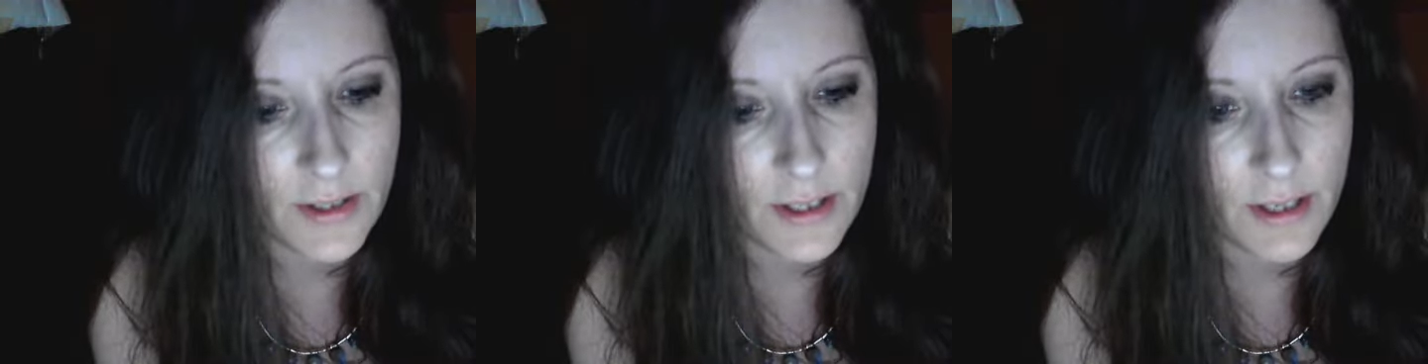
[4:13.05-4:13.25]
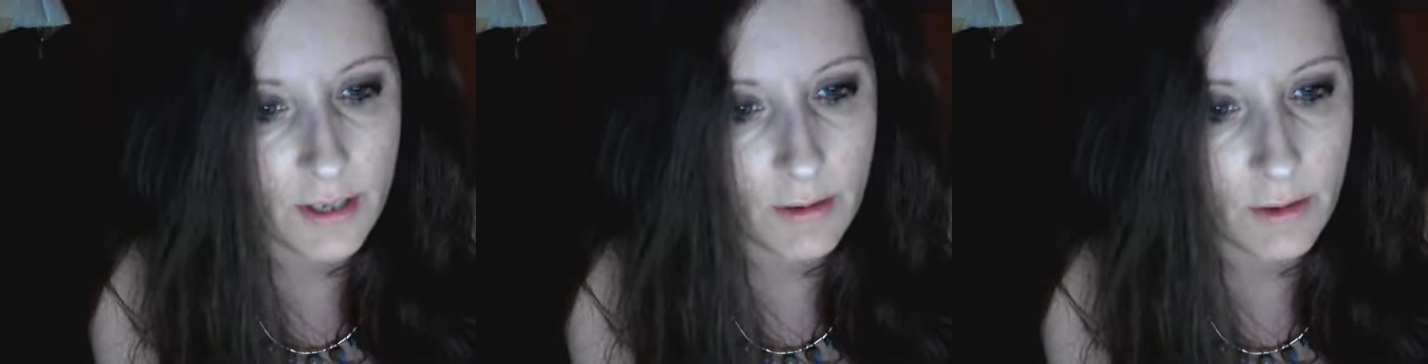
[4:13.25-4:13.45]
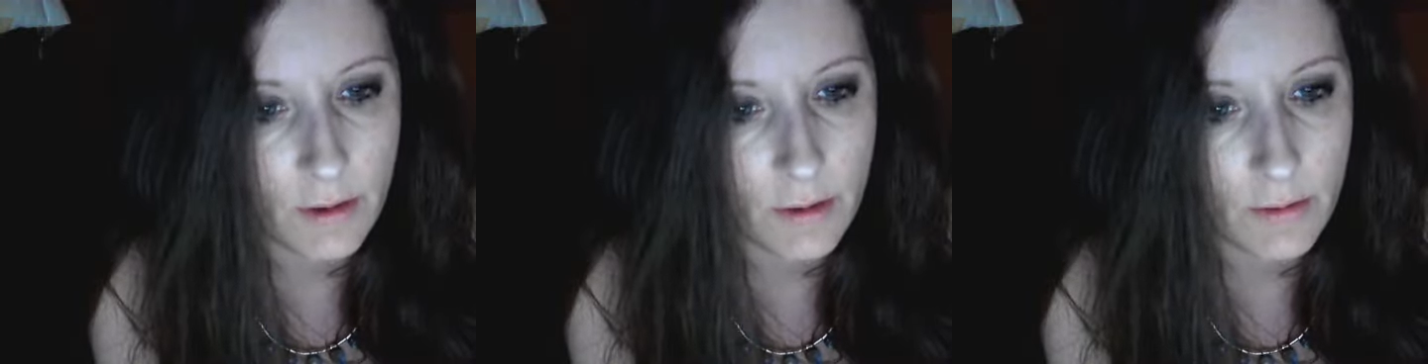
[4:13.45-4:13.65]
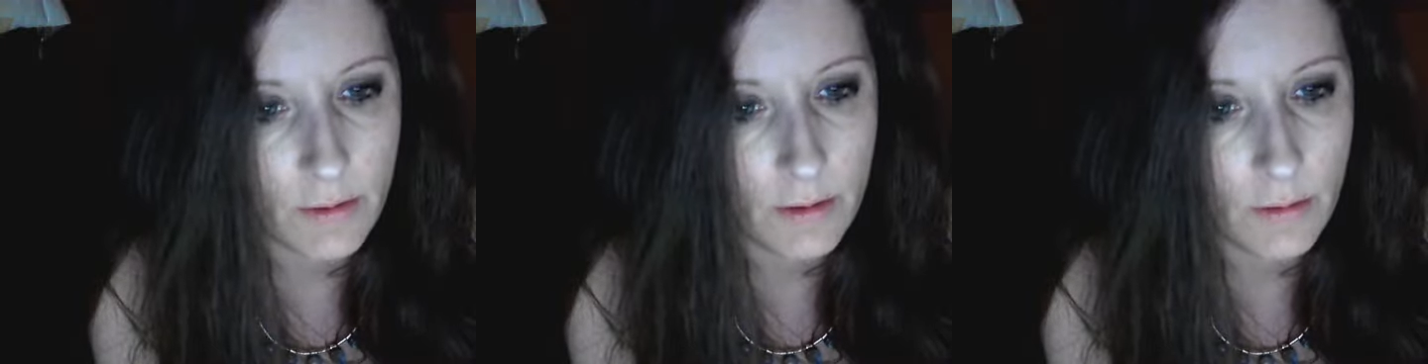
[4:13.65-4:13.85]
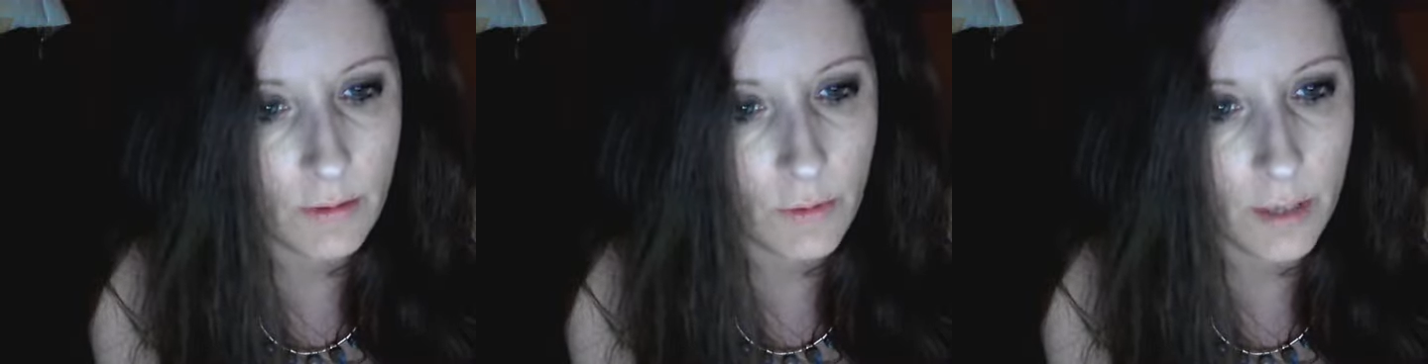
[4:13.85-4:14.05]
zero
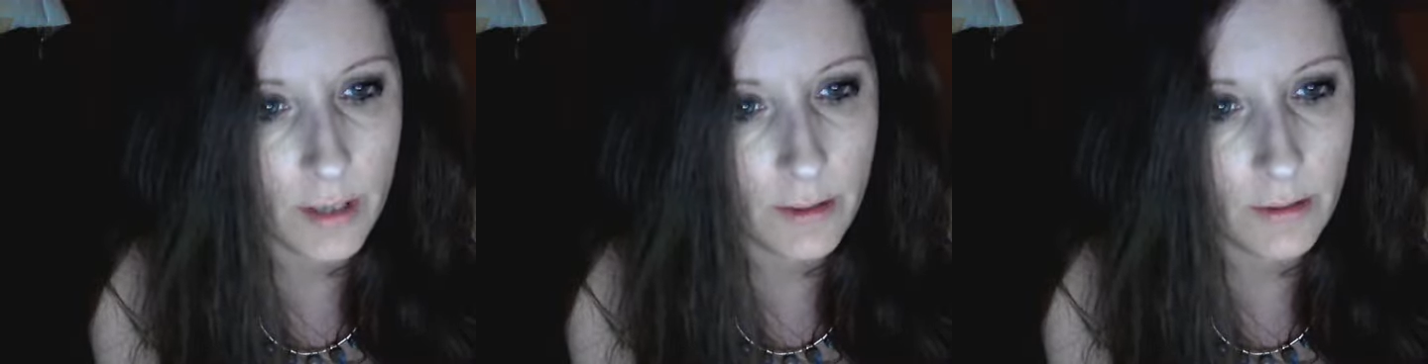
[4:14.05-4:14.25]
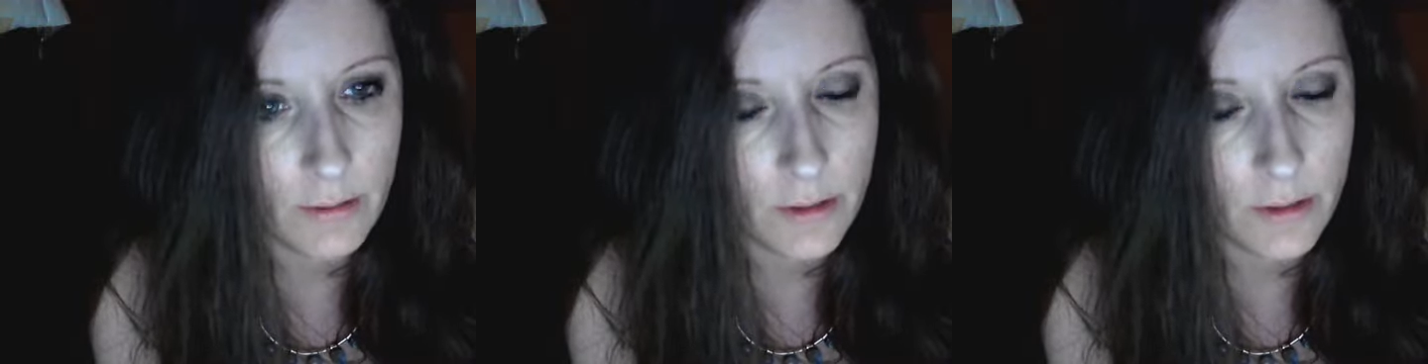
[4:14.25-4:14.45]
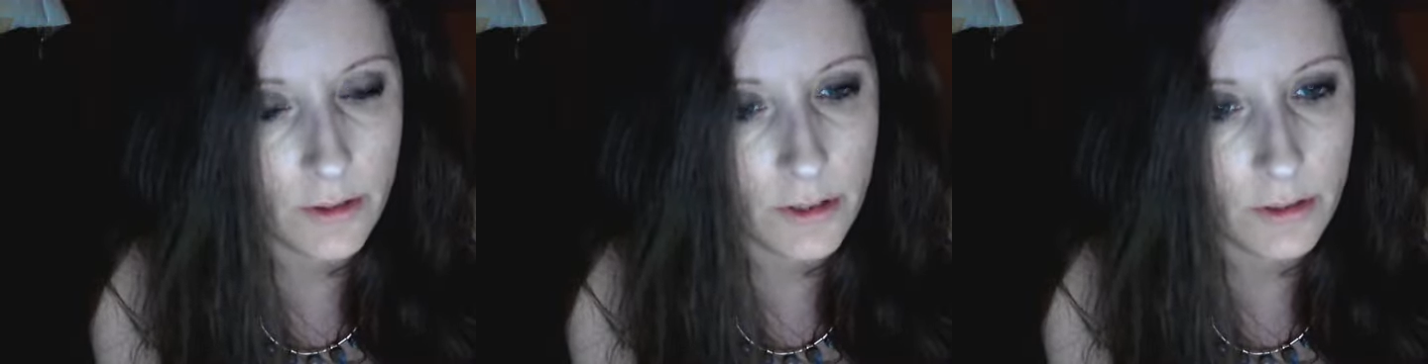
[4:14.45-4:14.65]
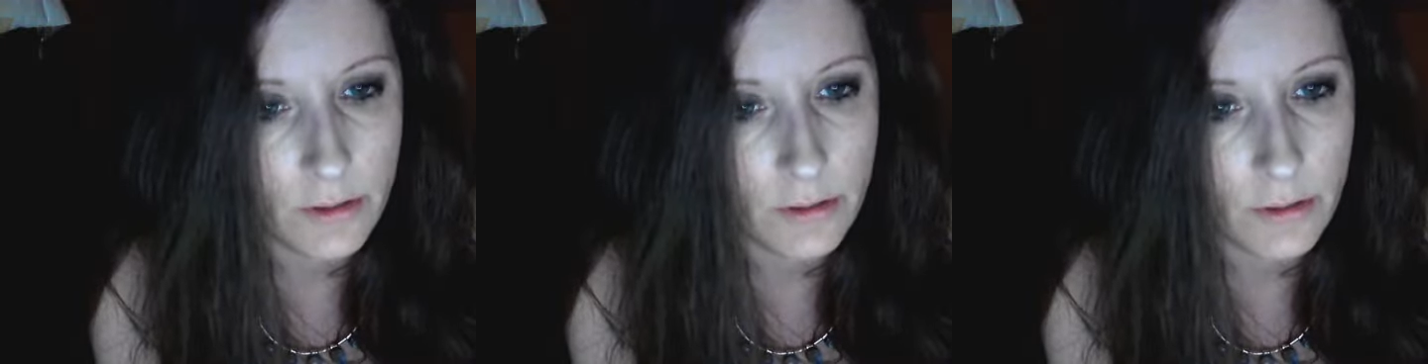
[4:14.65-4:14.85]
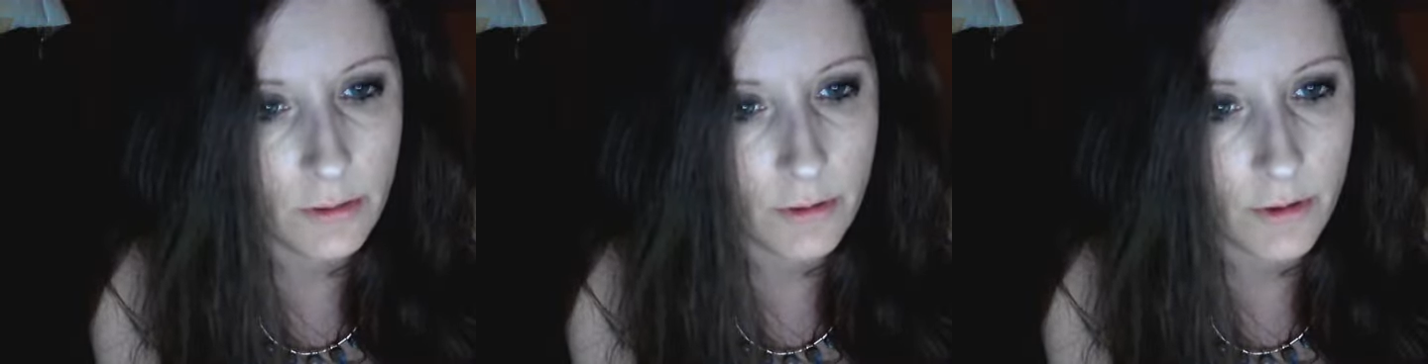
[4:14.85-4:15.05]
or a one or
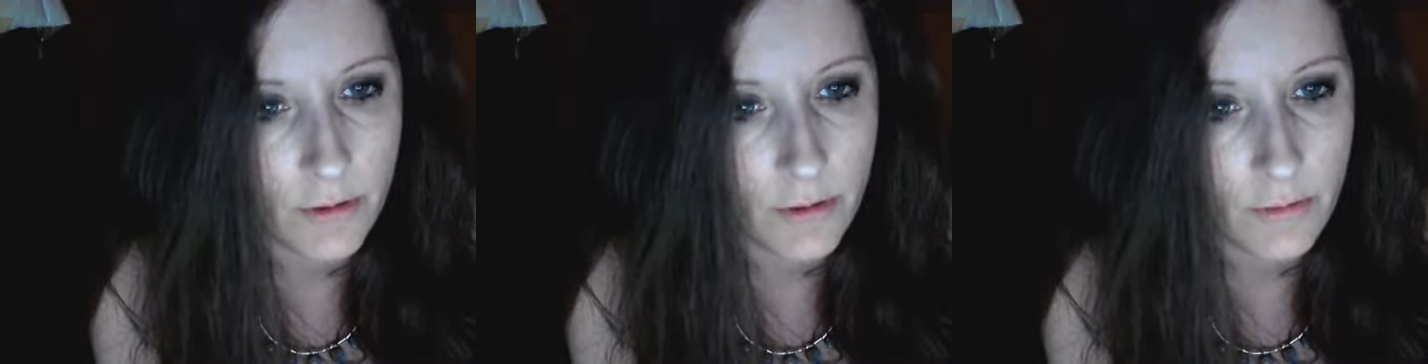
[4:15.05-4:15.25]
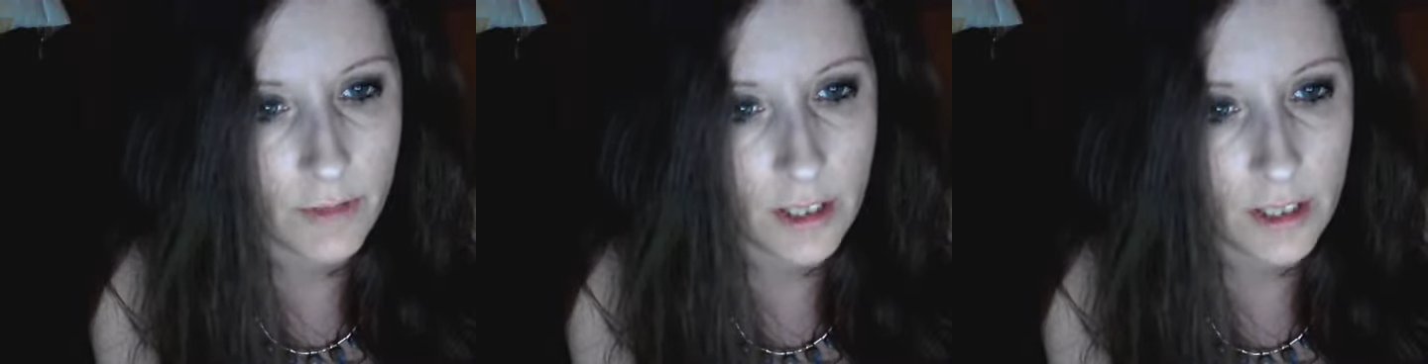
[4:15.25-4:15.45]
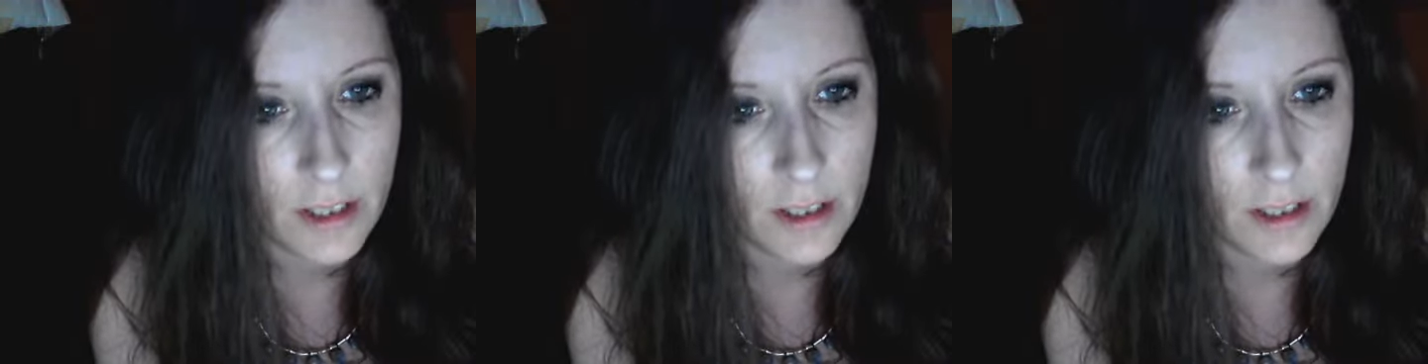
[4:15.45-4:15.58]
two or three.